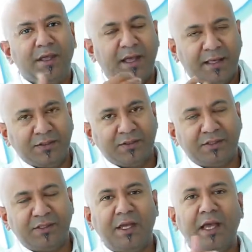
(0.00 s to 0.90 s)

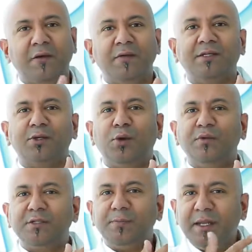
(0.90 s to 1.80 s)
Hence, the airway is
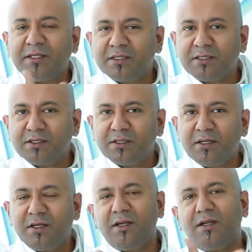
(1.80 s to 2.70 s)
always patent.
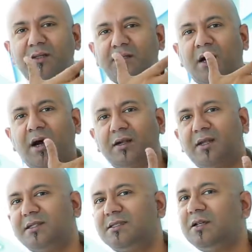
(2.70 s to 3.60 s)
The heart
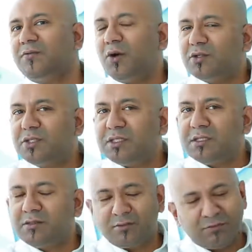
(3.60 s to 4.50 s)
gets enough
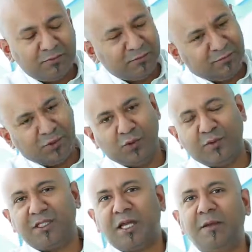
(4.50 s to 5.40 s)
oxygen. Over
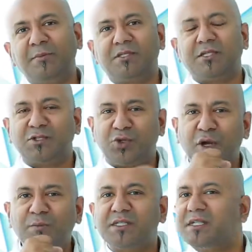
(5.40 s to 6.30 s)
time, it's a
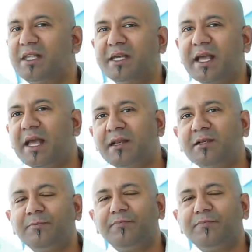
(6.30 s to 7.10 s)
strong muscle again.